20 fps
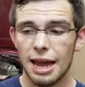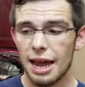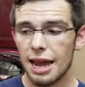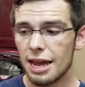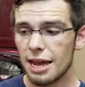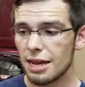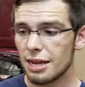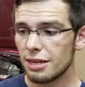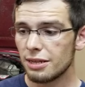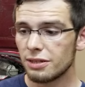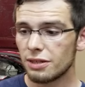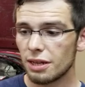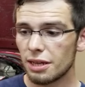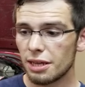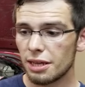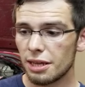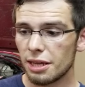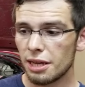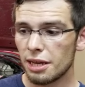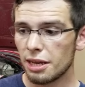and
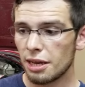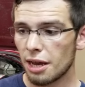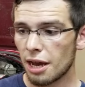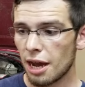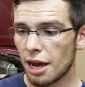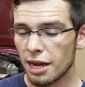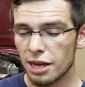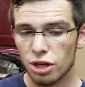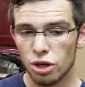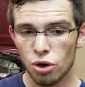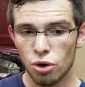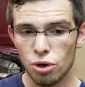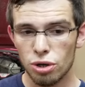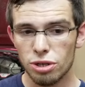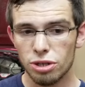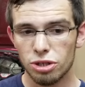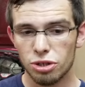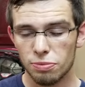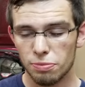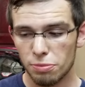I
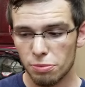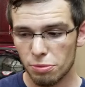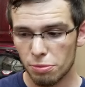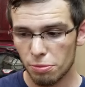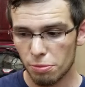couldn't